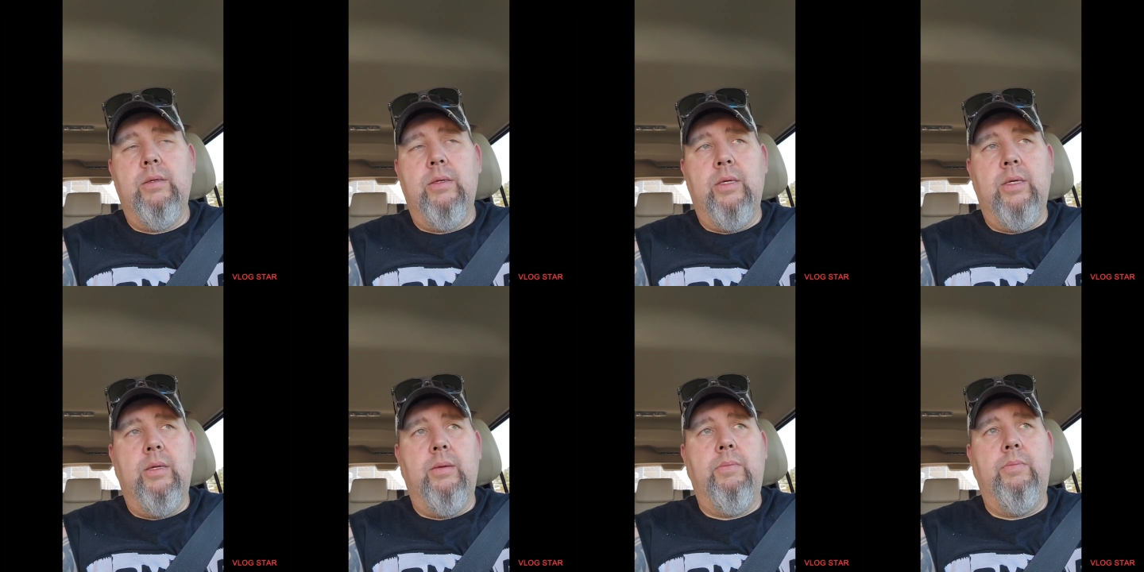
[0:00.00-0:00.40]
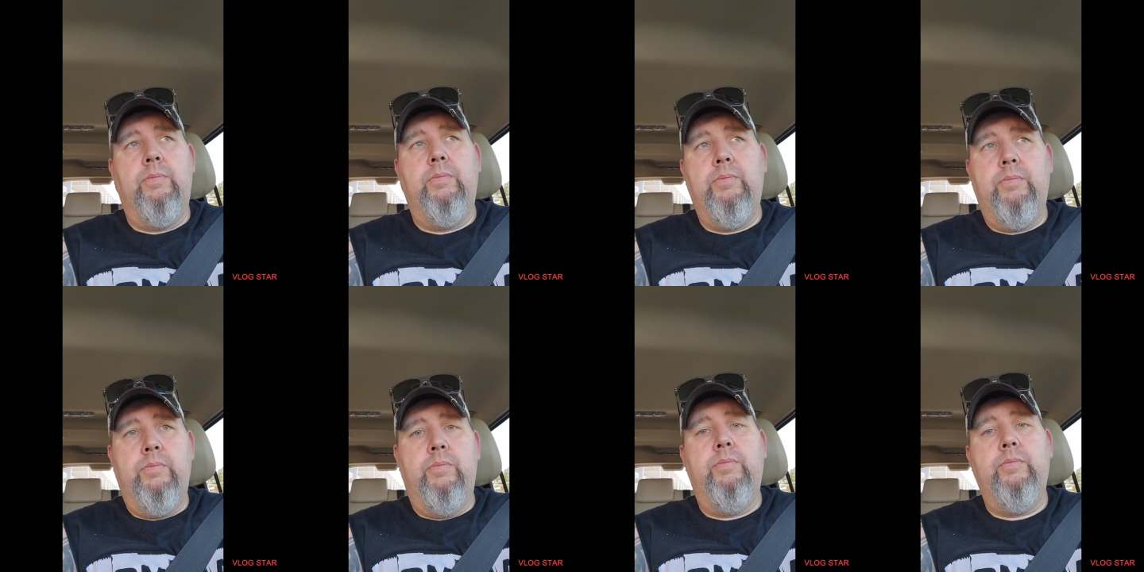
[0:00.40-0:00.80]
and
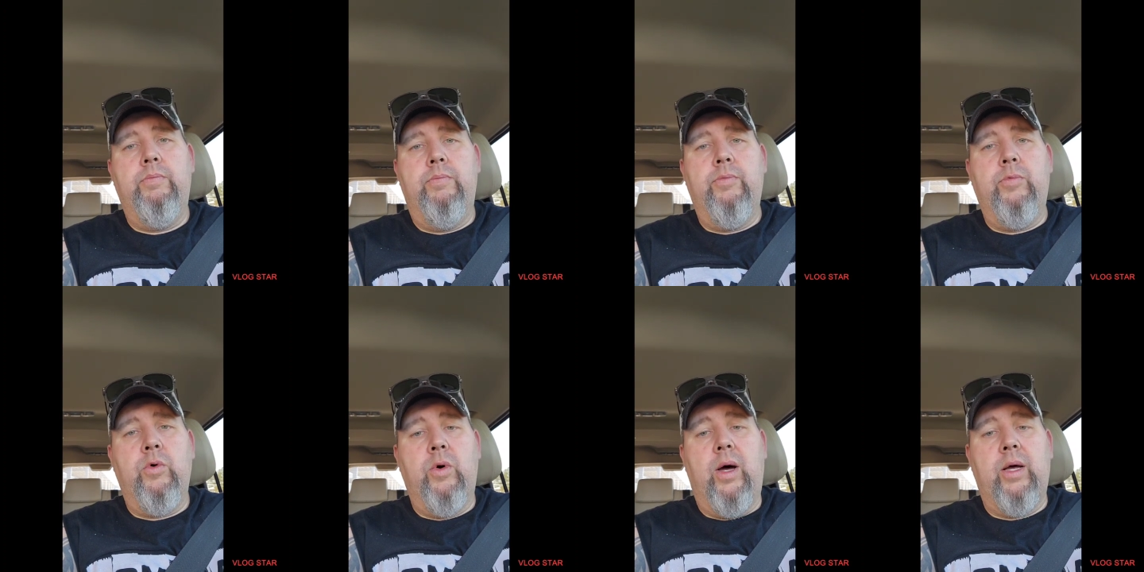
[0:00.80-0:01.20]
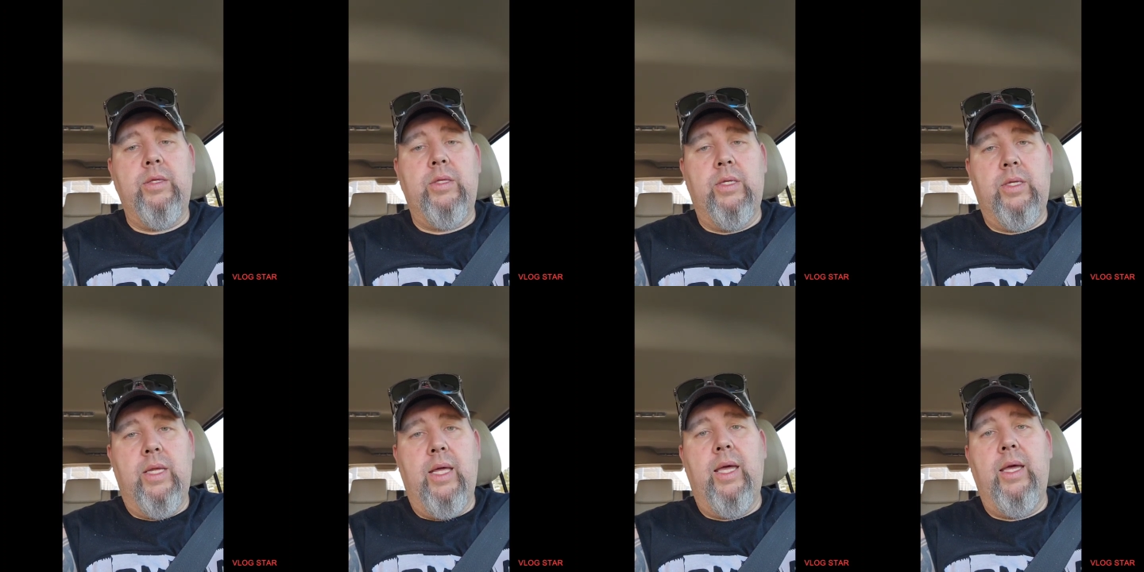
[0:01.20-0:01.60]
throughout
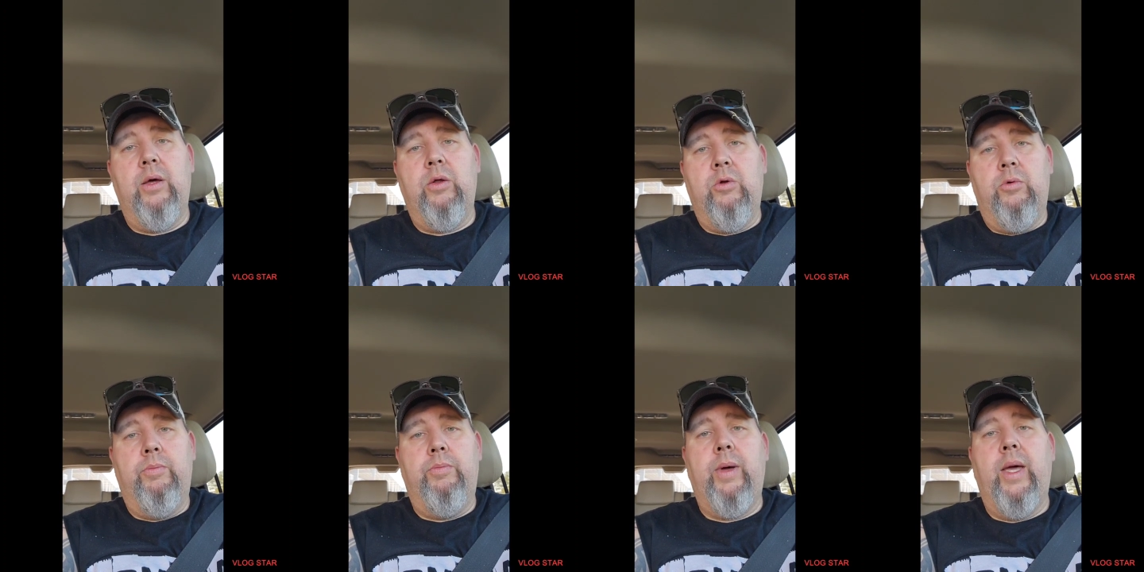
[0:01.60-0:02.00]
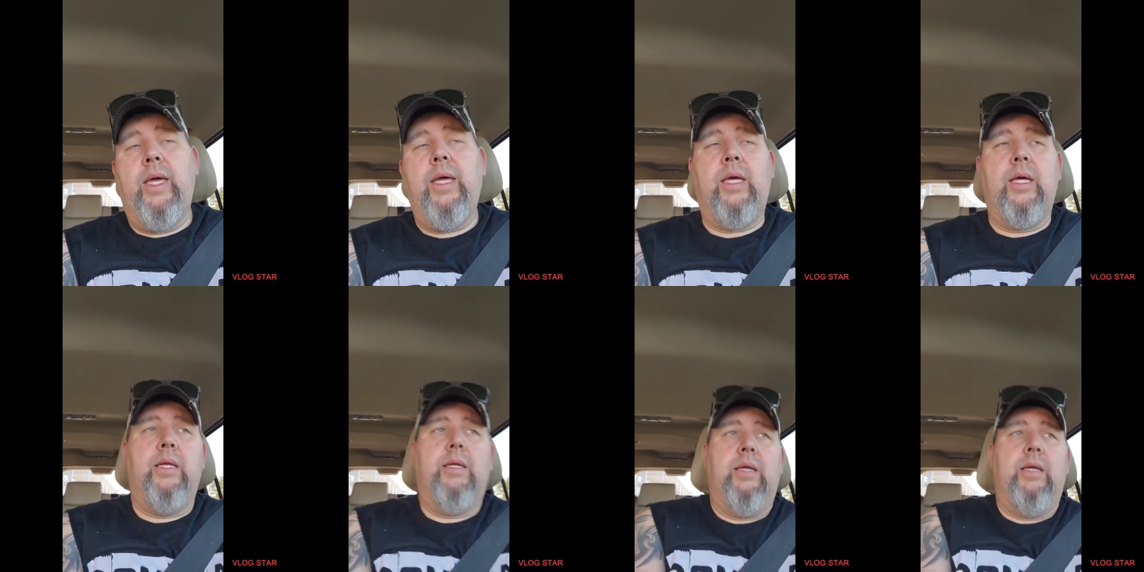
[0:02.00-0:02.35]
the day it'll bake it,